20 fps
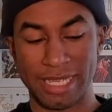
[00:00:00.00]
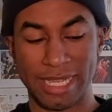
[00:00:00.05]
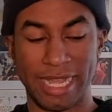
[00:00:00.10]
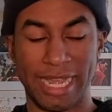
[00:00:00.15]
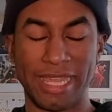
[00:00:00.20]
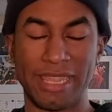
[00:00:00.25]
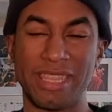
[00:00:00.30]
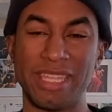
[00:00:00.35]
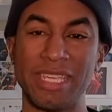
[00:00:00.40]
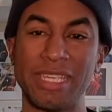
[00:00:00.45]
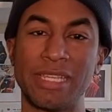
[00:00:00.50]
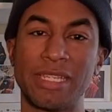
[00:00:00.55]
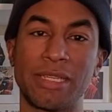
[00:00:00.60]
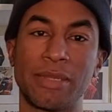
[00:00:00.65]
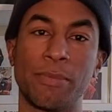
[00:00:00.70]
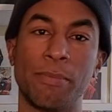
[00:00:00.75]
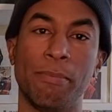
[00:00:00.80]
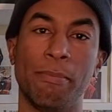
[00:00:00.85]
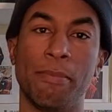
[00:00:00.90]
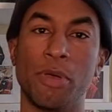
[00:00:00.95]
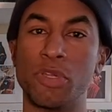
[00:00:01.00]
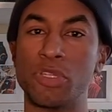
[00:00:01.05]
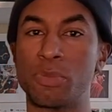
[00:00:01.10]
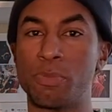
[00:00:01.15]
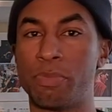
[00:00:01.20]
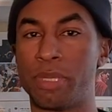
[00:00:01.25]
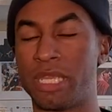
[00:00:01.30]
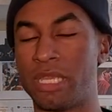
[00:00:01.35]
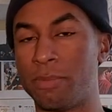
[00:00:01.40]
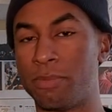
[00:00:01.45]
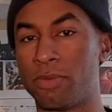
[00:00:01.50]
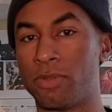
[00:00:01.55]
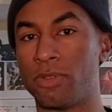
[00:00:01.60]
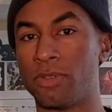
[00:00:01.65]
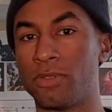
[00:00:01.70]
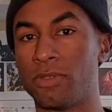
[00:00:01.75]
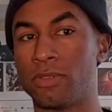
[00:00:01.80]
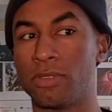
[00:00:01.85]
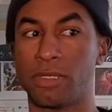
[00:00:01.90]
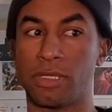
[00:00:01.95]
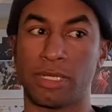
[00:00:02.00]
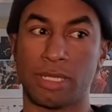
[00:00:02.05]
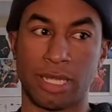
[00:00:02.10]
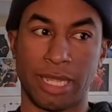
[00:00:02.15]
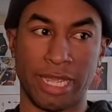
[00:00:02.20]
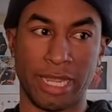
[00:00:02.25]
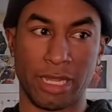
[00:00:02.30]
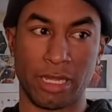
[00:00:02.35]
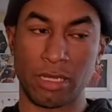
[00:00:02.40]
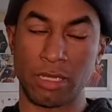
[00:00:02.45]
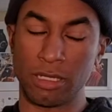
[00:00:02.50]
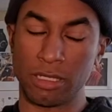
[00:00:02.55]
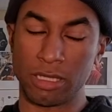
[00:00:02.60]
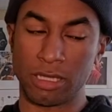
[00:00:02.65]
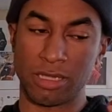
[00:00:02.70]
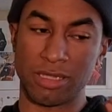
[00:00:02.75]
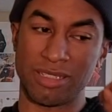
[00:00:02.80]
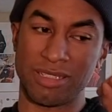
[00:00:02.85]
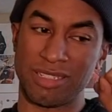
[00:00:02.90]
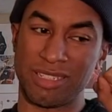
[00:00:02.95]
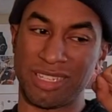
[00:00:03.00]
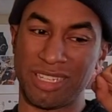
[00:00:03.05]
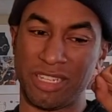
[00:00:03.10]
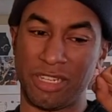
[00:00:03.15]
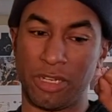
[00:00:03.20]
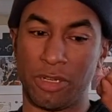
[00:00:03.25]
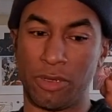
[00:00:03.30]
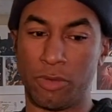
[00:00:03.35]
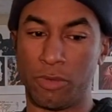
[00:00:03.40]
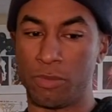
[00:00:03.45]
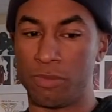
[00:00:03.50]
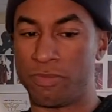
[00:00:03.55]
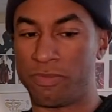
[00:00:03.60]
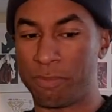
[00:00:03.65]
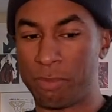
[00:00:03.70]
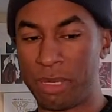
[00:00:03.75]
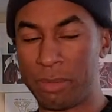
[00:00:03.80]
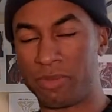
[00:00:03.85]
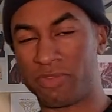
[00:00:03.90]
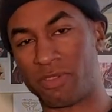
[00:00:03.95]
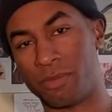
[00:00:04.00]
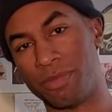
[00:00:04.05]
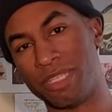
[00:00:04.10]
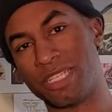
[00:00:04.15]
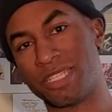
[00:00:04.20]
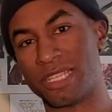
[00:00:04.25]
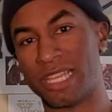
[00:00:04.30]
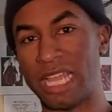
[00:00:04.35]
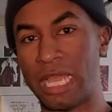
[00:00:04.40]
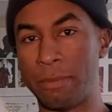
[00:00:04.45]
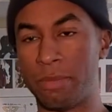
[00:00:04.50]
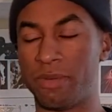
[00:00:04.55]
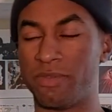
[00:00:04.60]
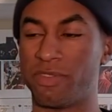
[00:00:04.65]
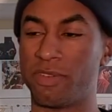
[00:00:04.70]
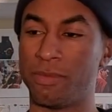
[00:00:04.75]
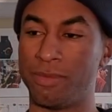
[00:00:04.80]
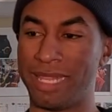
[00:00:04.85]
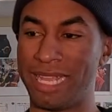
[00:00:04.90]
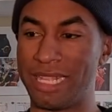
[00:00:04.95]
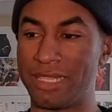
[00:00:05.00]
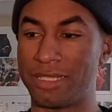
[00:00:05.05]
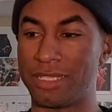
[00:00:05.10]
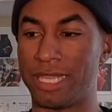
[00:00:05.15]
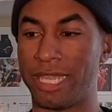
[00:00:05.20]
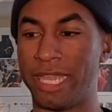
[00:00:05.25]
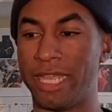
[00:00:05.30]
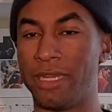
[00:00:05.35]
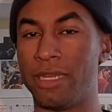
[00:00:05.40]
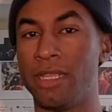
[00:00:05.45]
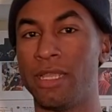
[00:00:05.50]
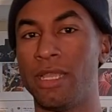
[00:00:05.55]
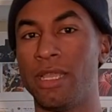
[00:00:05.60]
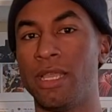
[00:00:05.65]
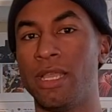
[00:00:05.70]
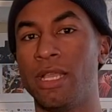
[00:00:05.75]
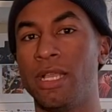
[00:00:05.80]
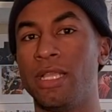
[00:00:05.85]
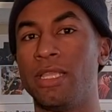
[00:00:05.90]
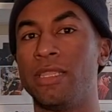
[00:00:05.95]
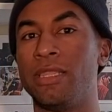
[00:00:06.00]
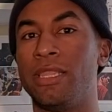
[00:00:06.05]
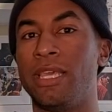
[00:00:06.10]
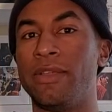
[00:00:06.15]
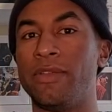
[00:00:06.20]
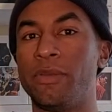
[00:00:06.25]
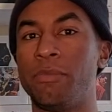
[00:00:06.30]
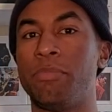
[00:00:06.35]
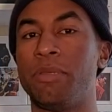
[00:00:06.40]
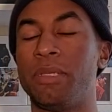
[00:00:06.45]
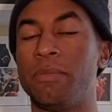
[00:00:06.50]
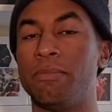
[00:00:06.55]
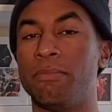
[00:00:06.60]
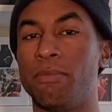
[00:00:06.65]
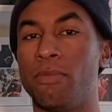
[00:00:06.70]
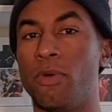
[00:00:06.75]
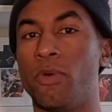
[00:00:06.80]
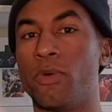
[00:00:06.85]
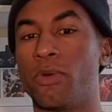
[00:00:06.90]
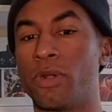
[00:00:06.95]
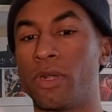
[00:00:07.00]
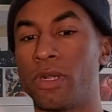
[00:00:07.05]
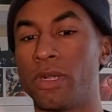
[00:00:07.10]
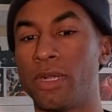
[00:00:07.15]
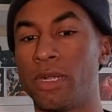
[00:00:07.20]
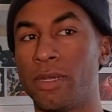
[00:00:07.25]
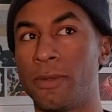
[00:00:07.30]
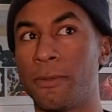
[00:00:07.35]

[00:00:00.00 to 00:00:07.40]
I think most people, like, you know, people from this side, people from that side, they would be more